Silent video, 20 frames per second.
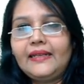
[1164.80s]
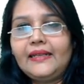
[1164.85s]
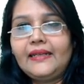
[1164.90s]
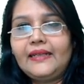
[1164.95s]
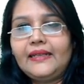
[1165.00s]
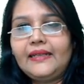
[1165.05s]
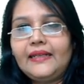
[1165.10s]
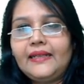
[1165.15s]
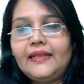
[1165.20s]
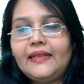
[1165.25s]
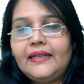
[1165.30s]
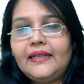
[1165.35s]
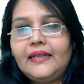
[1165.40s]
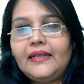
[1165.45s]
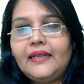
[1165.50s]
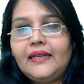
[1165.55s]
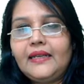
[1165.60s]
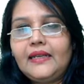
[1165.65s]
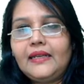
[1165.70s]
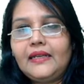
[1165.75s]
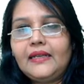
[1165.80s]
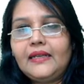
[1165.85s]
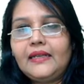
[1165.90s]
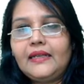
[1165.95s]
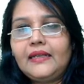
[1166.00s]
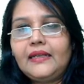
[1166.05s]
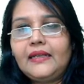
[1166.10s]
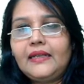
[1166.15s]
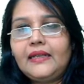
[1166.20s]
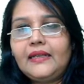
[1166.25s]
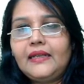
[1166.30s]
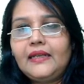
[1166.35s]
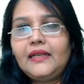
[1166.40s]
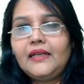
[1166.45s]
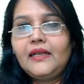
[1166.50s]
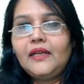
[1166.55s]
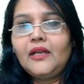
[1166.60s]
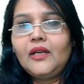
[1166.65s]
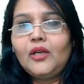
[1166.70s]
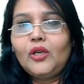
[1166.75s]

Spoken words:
(no one is talking)